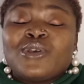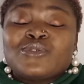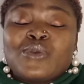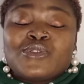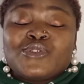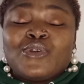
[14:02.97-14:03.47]

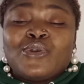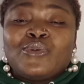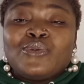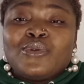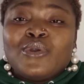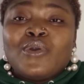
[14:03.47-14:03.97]
Just go to your
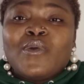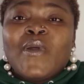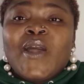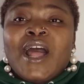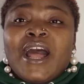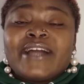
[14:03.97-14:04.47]

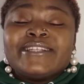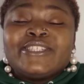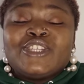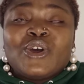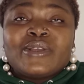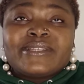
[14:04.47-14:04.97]
Google
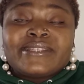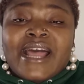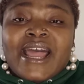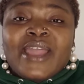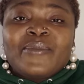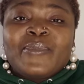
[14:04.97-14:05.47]
and just
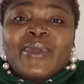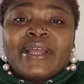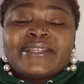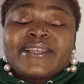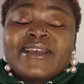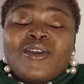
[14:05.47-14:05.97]
type
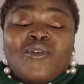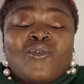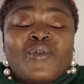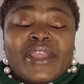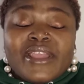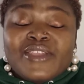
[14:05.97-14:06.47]

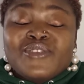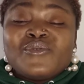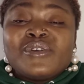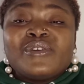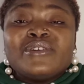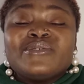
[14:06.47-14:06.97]
Takeaway.
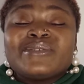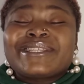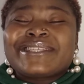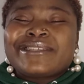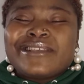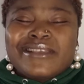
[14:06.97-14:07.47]
You are going to
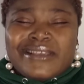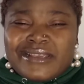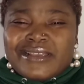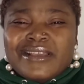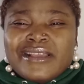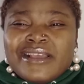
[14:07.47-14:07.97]

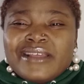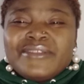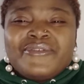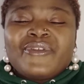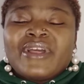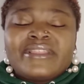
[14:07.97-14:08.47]
see
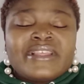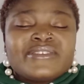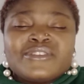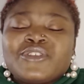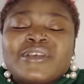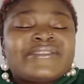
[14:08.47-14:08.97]
different things.
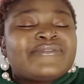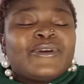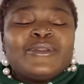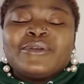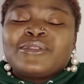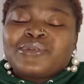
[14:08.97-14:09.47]
So just
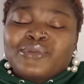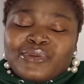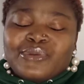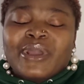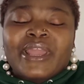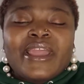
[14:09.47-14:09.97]
follow
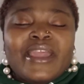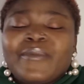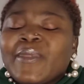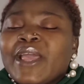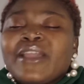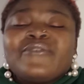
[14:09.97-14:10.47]
through,
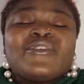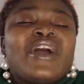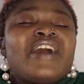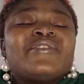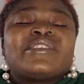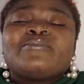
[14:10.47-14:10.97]
okay? If you
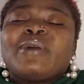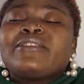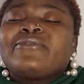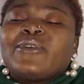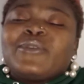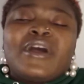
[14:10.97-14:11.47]
have a
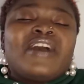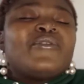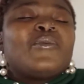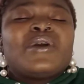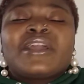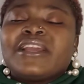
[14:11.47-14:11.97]
smartphone, you have
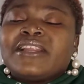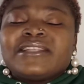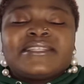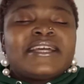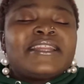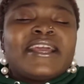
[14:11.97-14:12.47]
a working
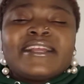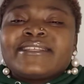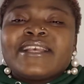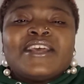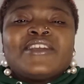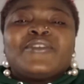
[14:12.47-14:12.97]

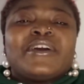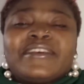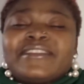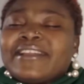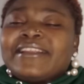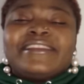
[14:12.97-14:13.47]
internet, you are
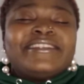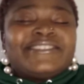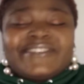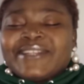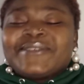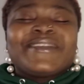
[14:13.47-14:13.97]
not an
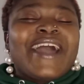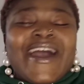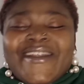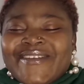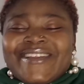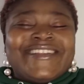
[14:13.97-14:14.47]
illiterate, you
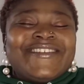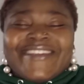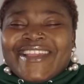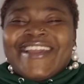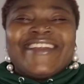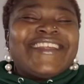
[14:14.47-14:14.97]
can read,
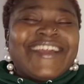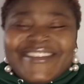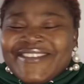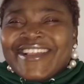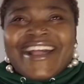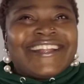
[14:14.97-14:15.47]
okay?
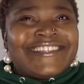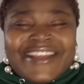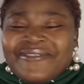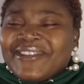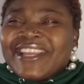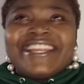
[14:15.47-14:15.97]
Then you can
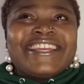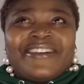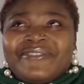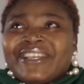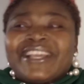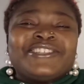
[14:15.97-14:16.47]
definitely
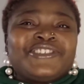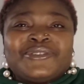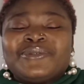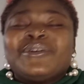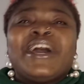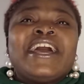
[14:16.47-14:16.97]
navigate
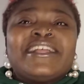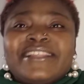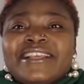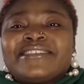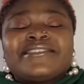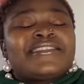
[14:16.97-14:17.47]
through
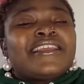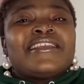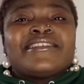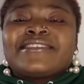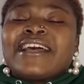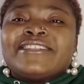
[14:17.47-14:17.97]
these
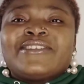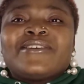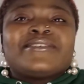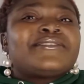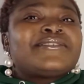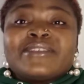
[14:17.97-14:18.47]
things and
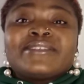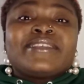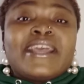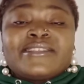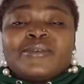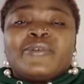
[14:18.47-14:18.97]
just
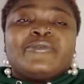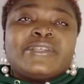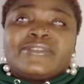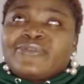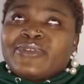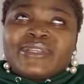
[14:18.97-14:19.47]
get some of
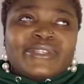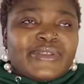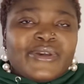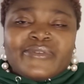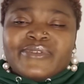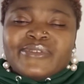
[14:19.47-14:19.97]
these free
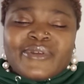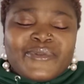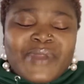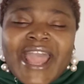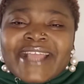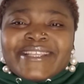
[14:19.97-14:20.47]
stuffs, all
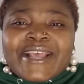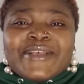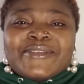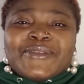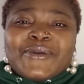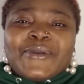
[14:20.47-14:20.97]
right?
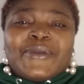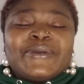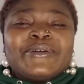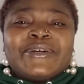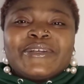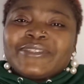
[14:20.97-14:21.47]

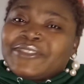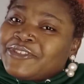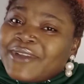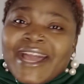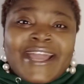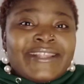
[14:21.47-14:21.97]
So
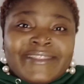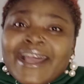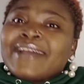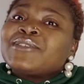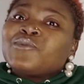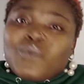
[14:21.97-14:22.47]
try
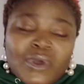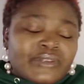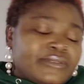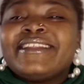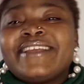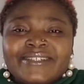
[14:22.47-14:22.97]
that
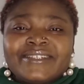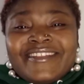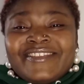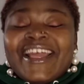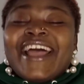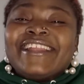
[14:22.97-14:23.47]
one.
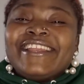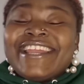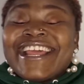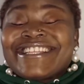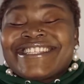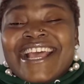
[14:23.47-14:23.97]
And then
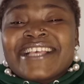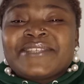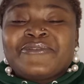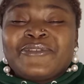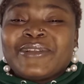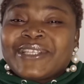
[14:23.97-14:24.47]

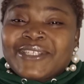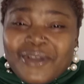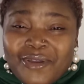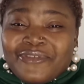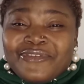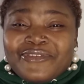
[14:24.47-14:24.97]
latest free
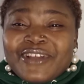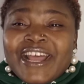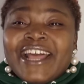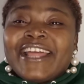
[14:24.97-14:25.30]
stuff,